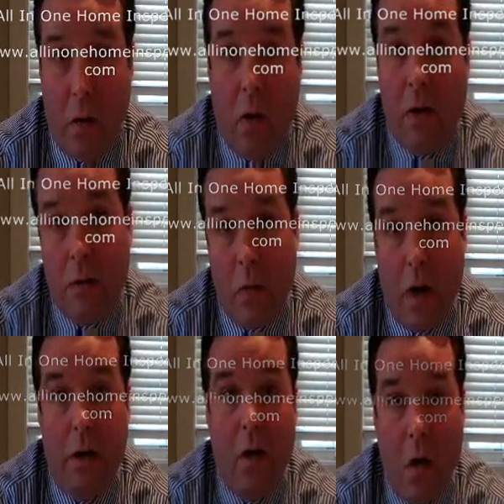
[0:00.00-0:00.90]
at
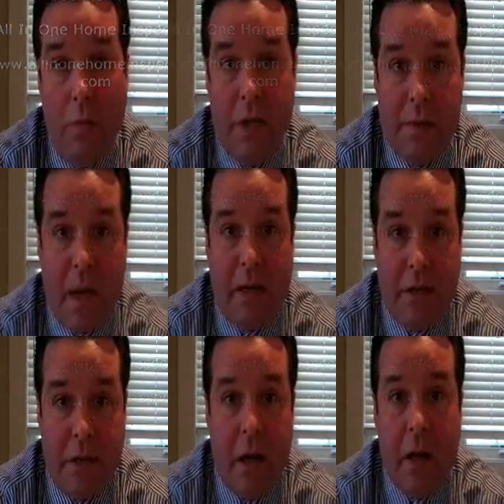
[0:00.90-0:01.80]

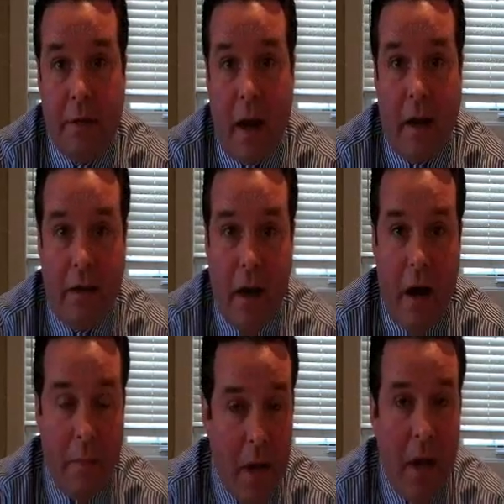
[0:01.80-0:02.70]

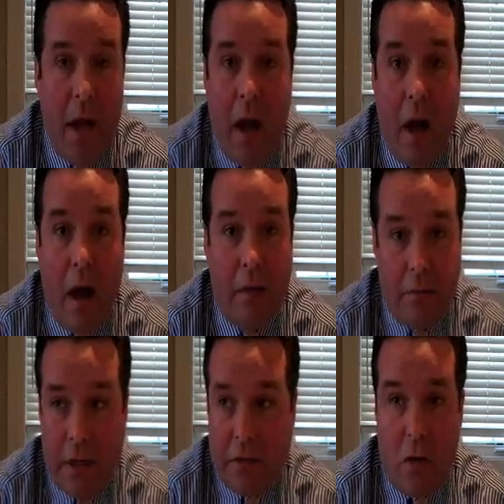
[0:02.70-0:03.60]
allinonehomeinspection.com.
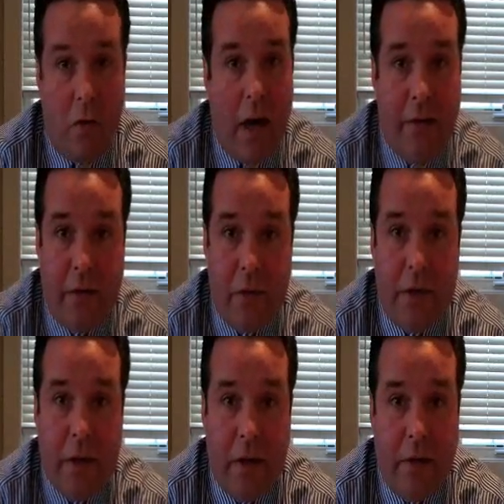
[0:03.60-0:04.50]
Let's go right to
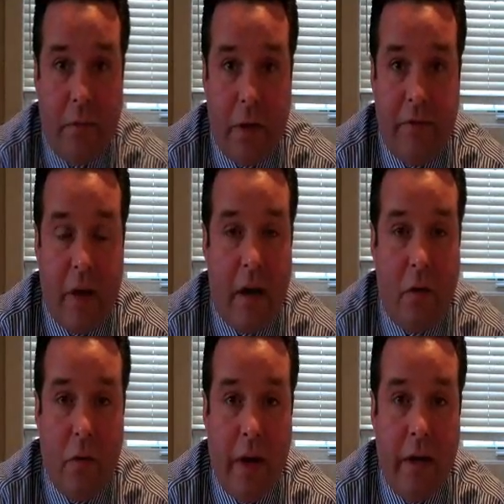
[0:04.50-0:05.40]
it, and we've got a
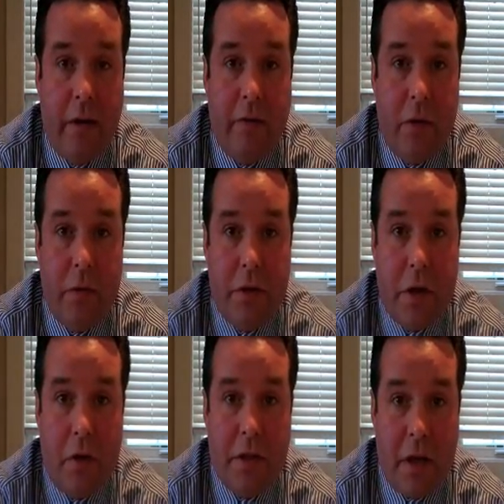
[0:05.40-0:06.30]
great interview with
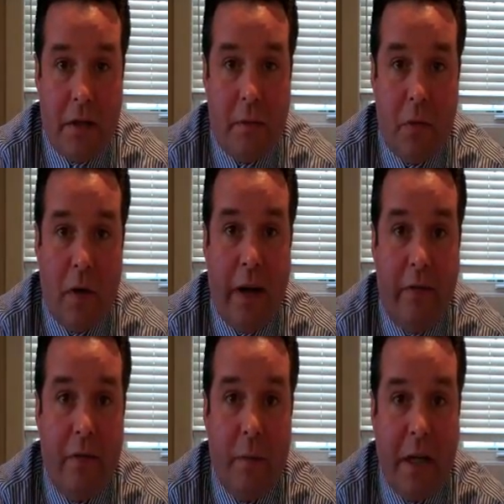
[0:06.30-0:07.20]
Joe. He's got some
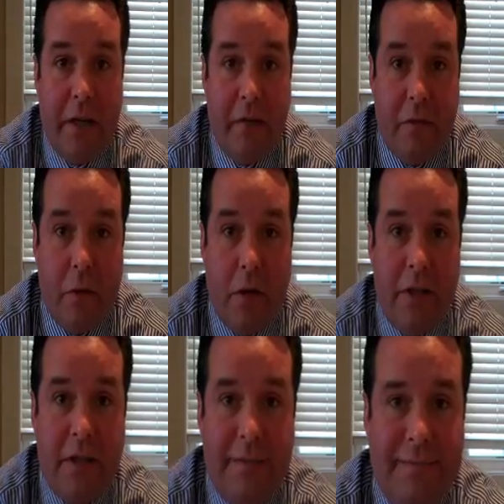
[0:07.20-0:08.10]
great information for
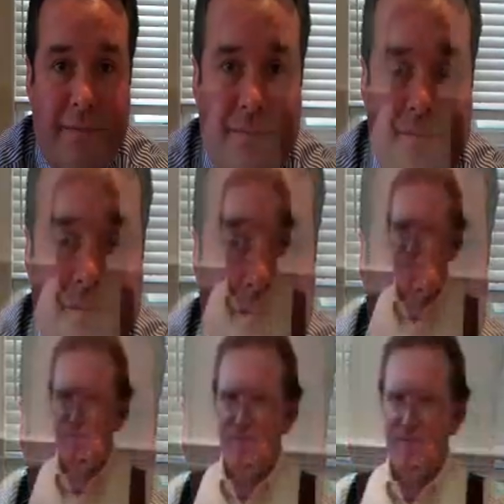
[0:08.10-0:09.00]
us. Okay,
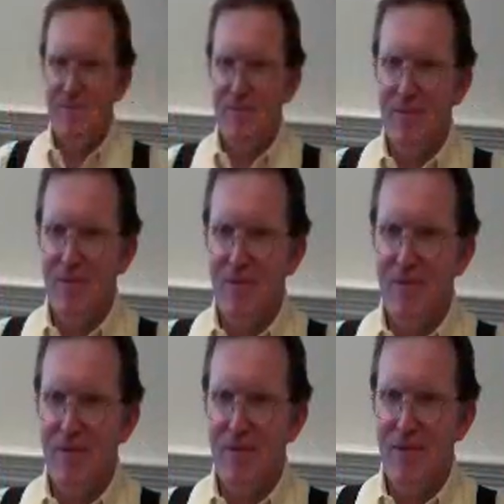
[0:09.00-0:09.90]
we're here with Joe
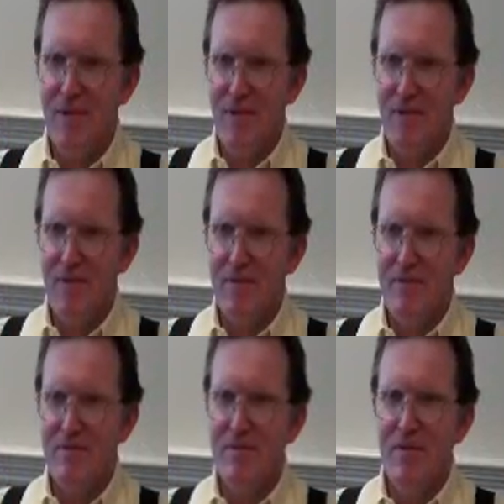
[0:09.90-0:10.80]
Fleming from
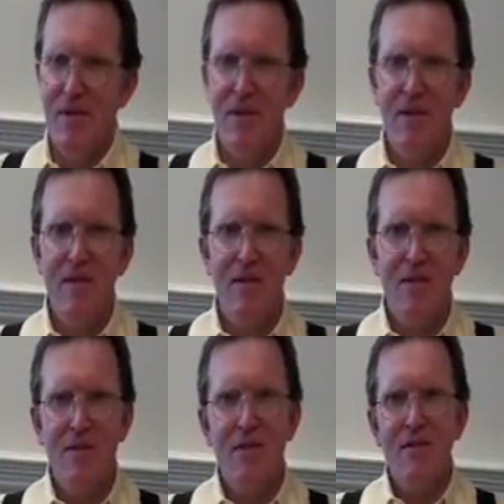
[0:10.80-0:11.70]
All-in-One Home
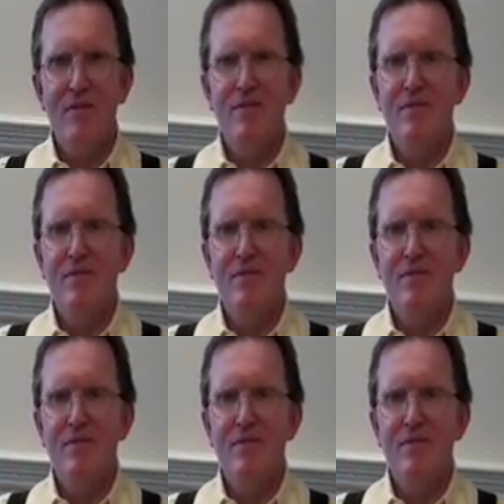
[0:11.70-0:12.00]
Inspections.